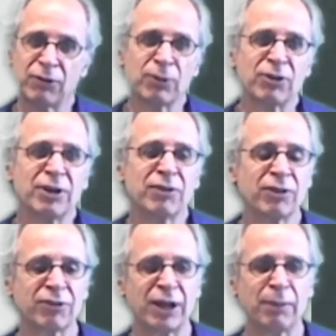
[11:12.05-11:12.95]
within the
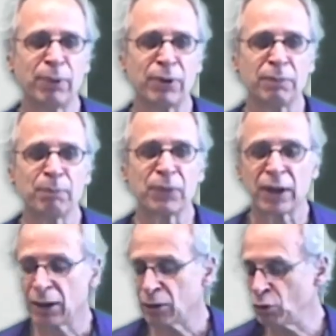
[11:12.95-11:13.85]
sample,
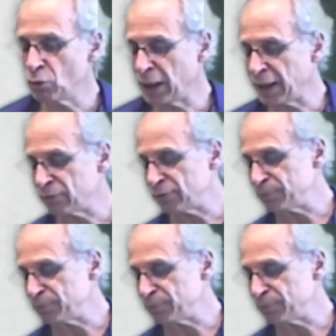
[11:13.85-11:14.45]
you have,